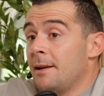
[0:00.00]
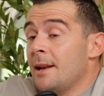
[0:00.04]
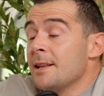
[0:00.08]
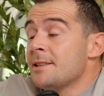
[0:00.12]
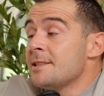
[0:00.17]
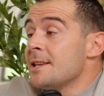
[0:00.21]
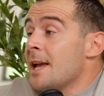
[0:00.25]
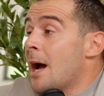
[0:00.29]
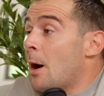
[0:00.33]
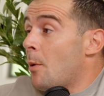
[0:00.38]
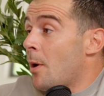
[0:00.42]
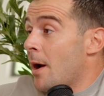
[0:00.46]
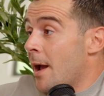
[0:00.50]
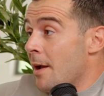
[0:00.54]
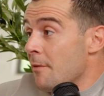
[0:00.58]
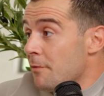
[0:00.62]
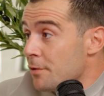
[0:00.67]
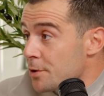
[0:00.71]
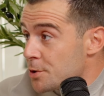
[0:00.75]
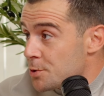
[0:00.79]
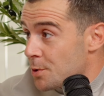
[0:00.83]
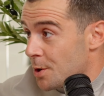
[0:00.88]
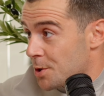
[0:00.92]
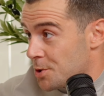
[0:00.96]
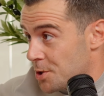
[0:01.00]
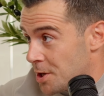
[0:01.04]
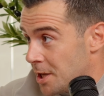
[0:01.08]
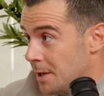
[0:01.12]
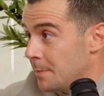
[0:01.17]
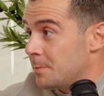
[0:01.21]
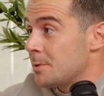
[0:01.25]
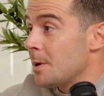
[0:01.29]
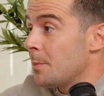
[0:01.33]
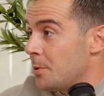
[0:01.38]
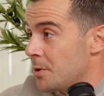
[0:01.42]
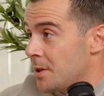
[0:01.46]
let's see how our infrastructure
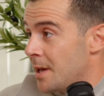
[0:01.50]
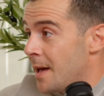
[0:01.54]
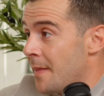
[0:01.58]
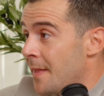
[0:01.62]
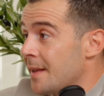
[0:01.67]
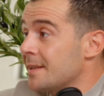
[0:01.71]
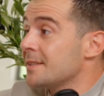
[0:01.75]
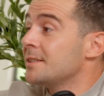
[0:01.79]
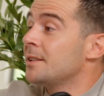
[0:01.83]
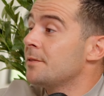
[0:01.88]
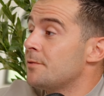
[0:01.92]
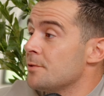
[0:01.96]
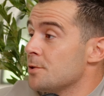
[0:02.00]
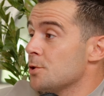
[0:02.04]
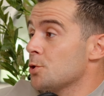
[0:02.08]
keeps up with that. That's a different